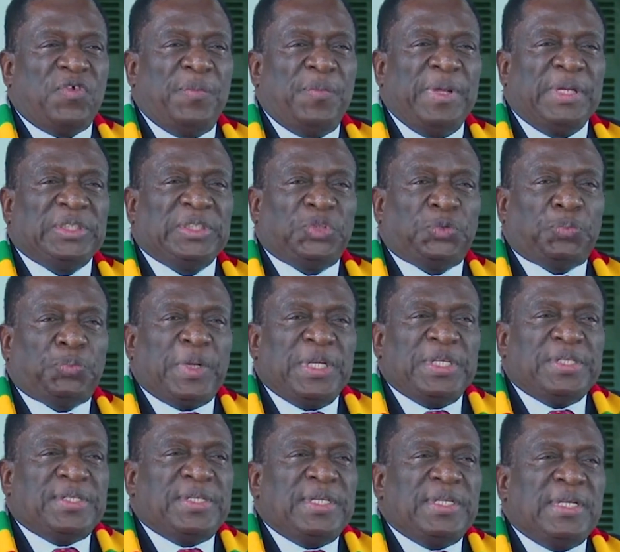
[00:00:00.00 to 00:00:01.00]
from
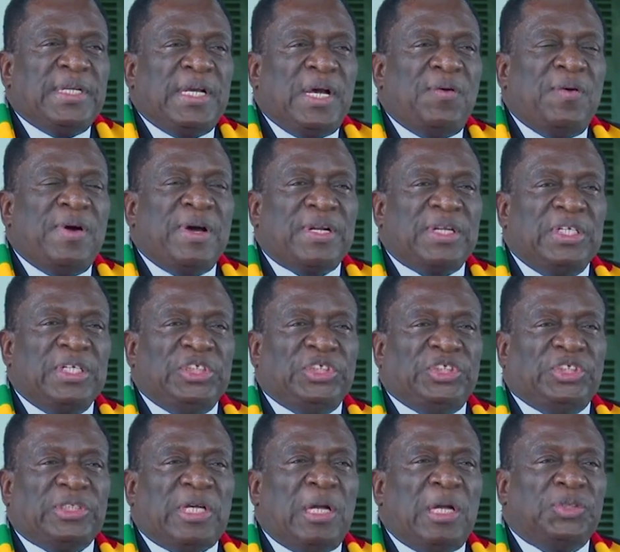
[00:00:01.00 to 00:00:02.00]
expressing our
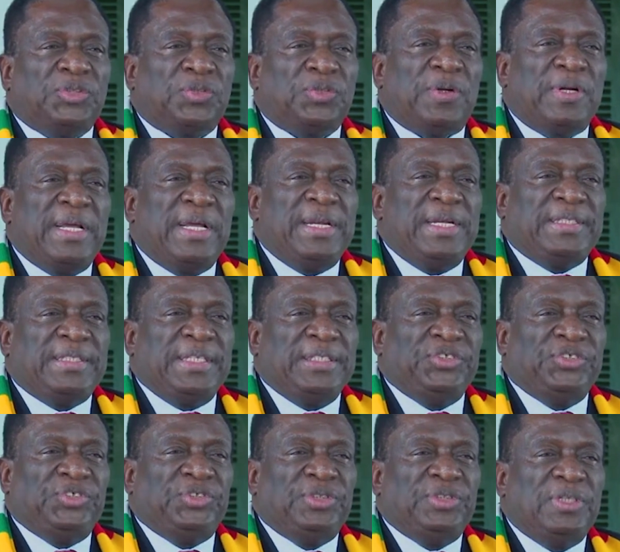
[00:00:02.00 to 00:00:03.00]
rich cultural
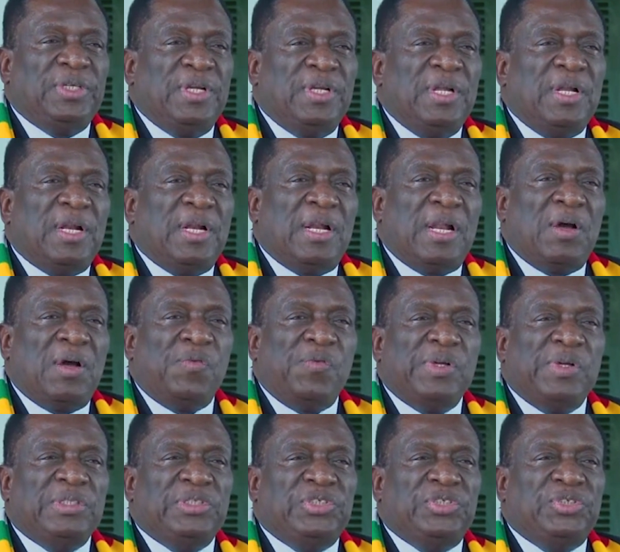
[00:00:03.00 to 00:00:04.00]
heritage,
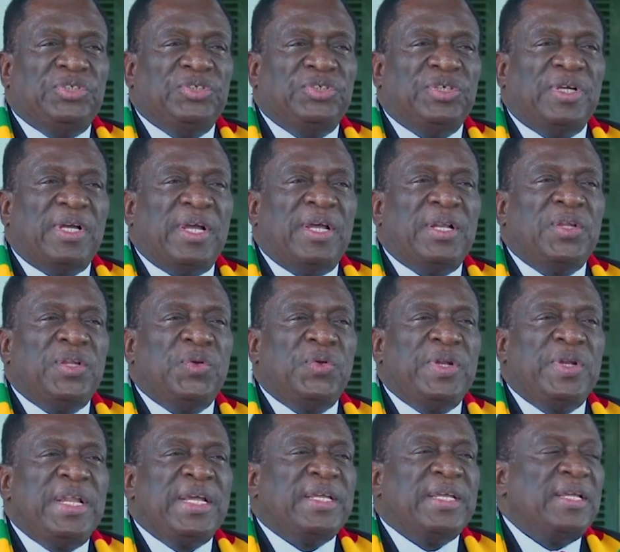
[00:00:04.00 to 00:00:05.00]
language, and
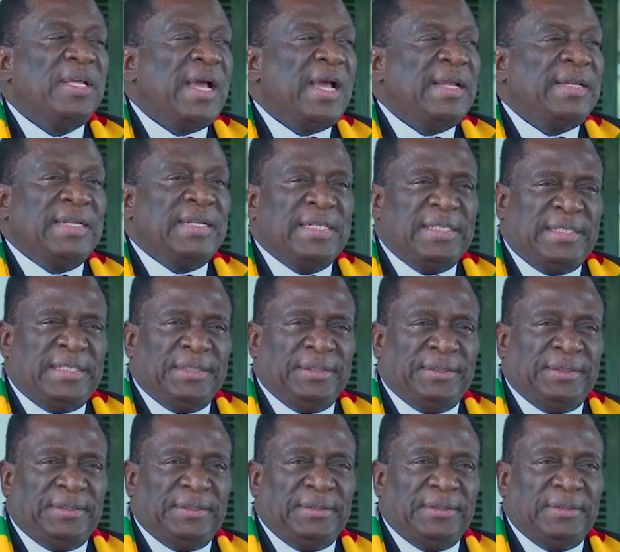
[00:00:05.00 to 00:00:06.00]
unique
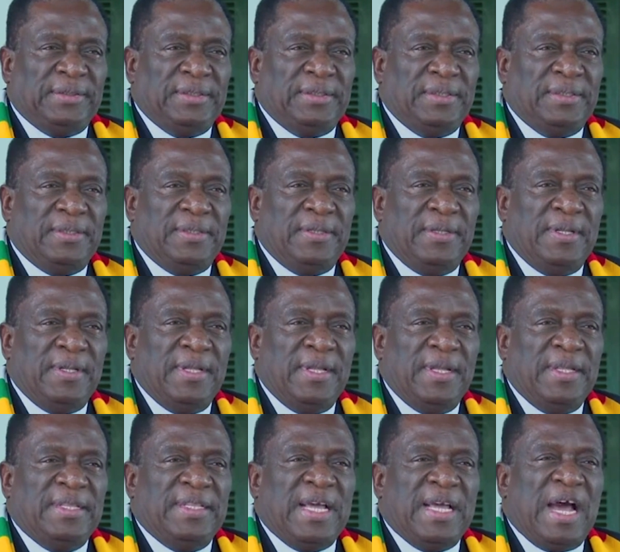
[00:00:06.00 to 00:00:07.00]
identities.
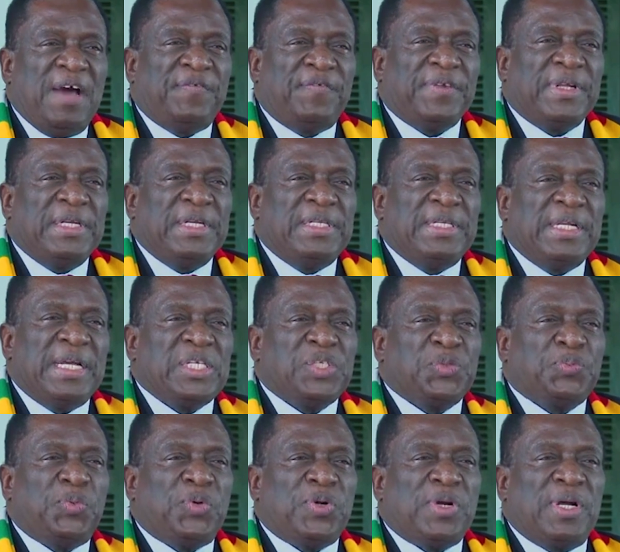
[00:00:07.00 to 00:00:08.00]
The African
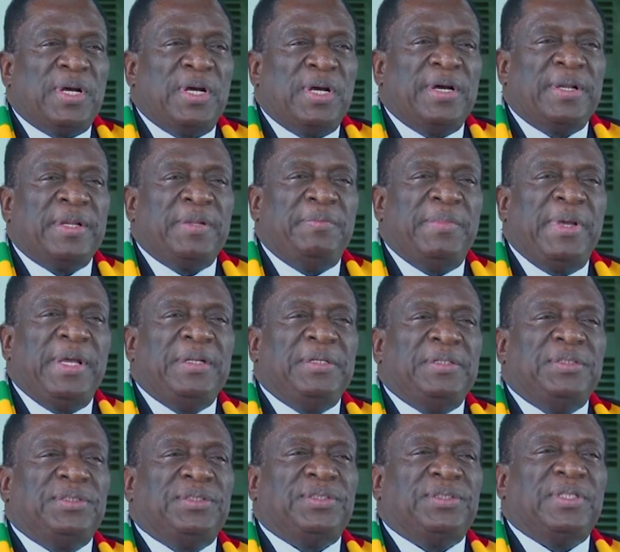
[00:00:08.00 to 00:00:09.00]
diaspora
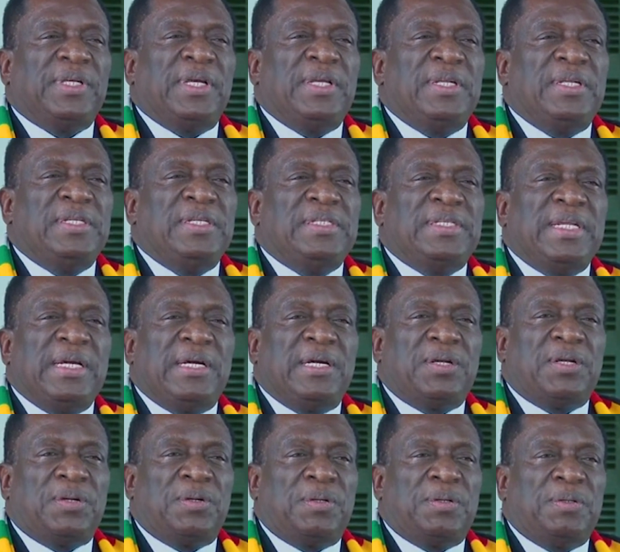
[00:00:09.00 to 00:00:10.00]
remains an
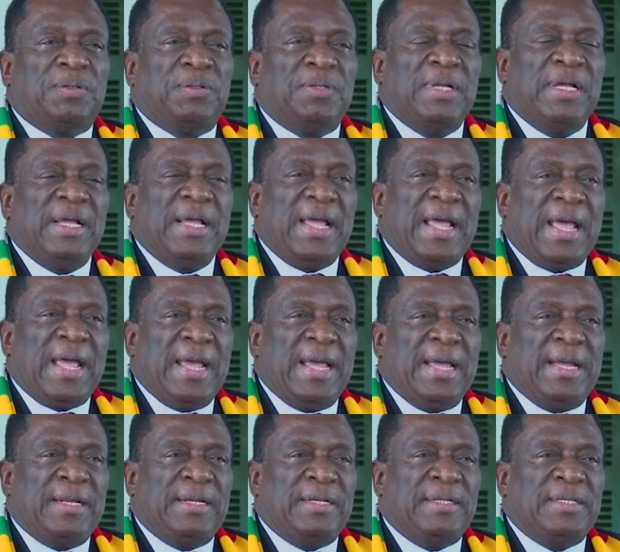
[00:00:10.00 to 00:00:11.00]
integral
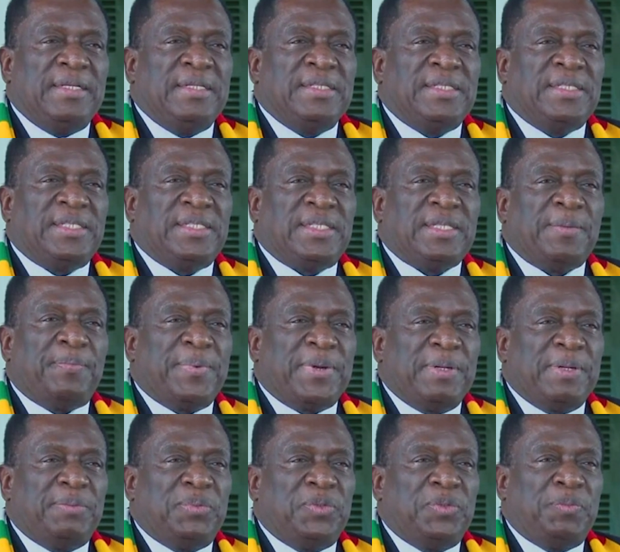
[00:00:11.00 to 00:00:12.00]
and
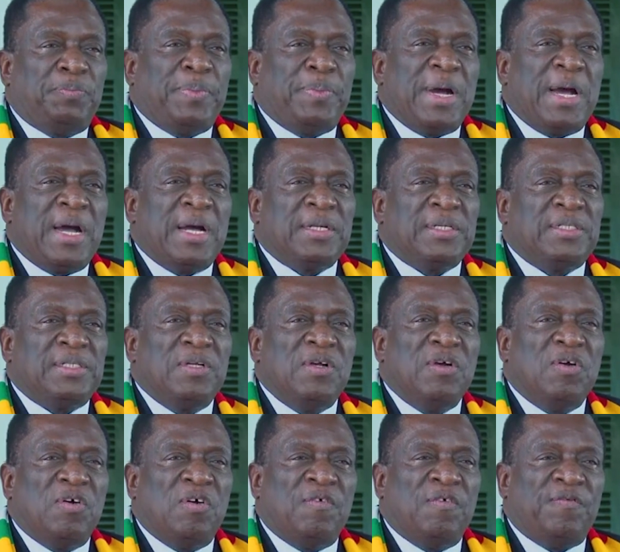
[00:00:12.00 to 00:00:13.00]
inseparable part
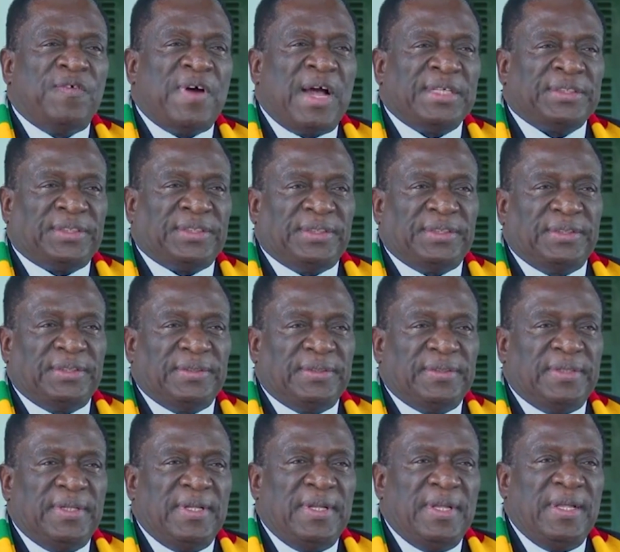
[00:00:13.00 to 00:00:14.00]
of us.